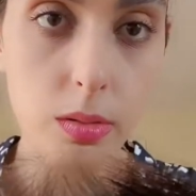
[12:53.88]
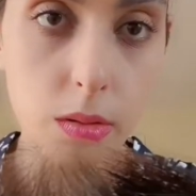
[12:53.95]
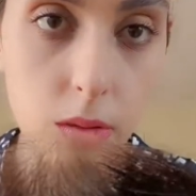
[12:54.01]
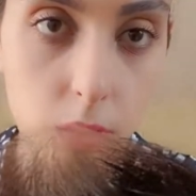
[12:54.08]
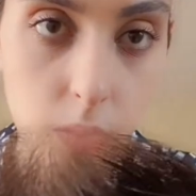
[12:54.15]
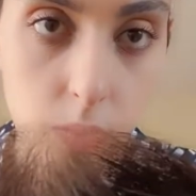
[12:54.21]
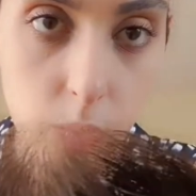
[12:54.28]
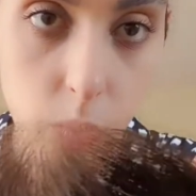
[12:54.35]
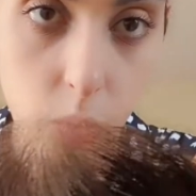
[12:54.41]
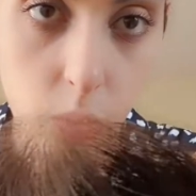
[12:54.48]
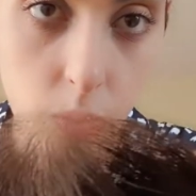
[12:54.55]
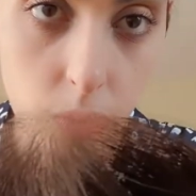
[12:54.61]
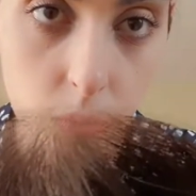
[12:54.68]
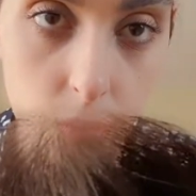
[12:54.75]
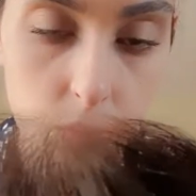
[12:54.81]
needs more
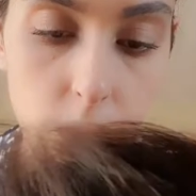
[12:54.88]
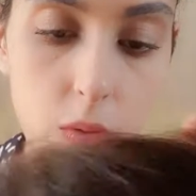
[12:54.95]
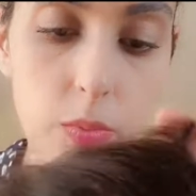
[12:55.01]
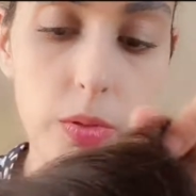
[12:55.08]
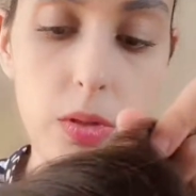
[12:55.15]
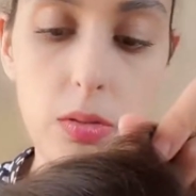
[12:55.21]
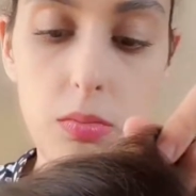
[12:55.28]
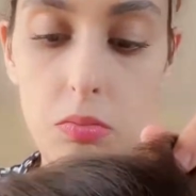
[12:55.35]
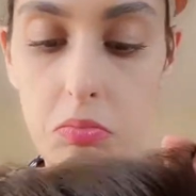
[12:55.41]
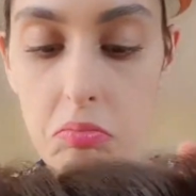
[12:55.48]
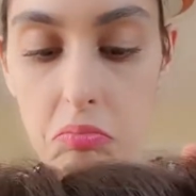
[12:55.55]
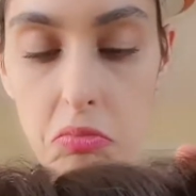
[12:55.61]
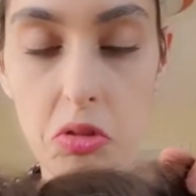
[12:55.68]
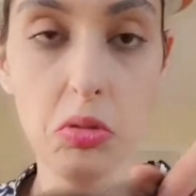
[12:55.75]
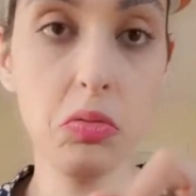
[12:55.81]
or so, but
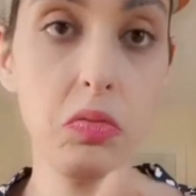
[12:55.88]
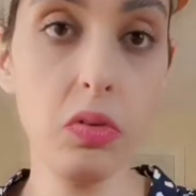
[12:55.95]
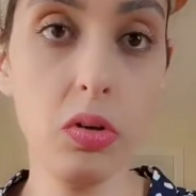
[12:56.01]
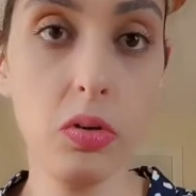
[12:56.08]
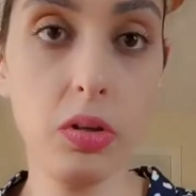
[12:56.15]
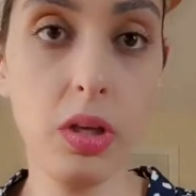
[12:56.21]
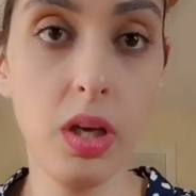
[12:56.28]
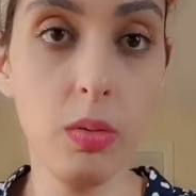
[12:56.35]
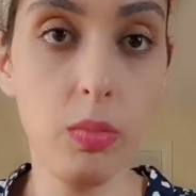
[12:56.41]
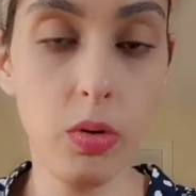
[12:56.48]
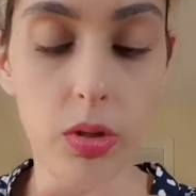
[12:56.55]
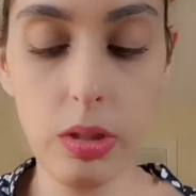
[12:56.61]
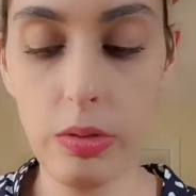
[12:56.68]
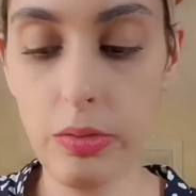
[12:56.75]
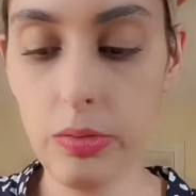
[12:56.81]
so far on camera
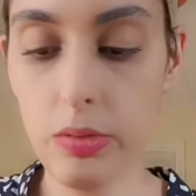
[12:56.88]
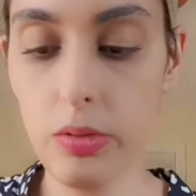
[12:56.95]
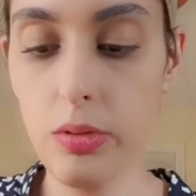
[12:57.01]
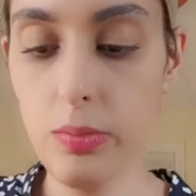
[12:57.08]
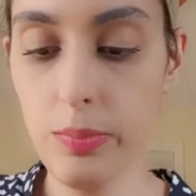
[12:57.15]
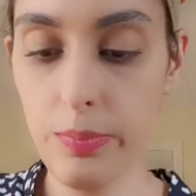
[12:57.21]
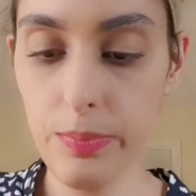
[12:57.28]
it looks good.